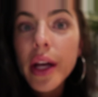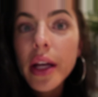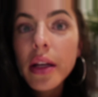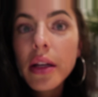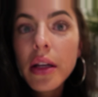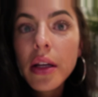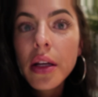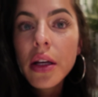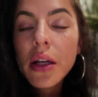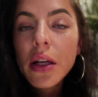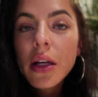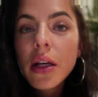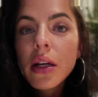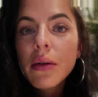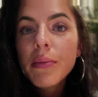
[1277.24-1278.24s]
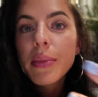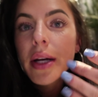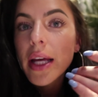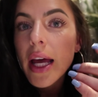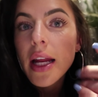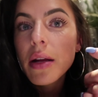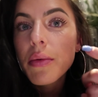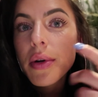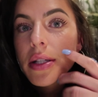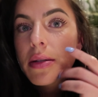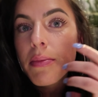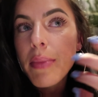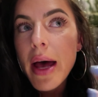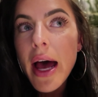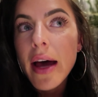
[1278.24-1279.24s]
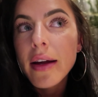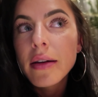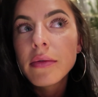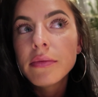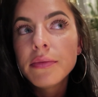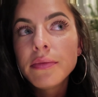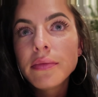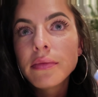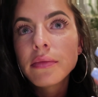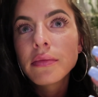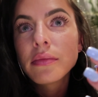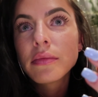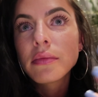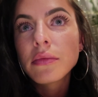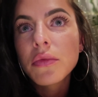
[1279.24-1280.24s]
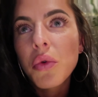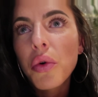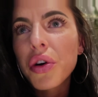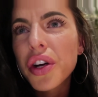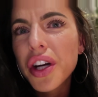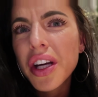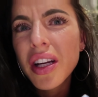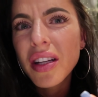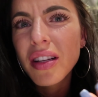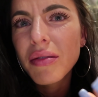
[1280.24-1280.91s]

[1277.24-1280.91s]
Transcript: it, but again, it wasn't bad or good.